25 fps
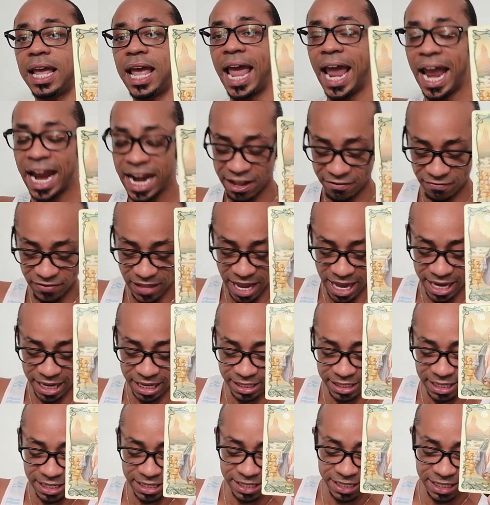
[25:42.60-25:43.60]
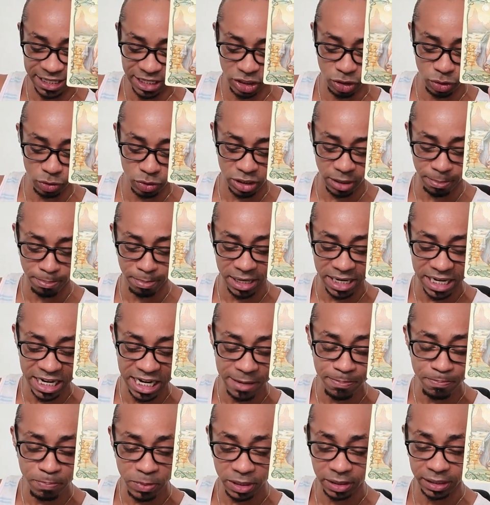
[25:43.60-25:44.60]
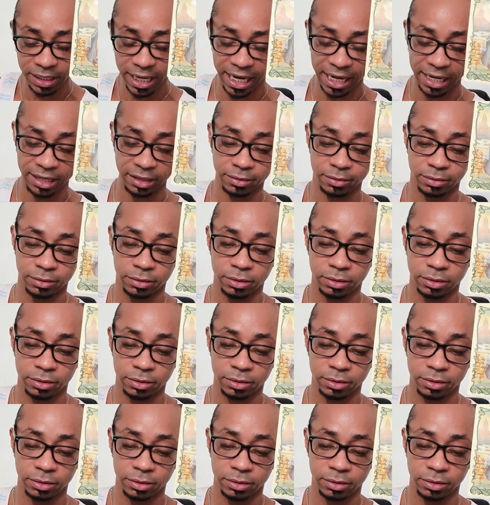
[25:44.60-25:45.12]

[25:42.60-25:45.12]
And if they can continue to manipulate,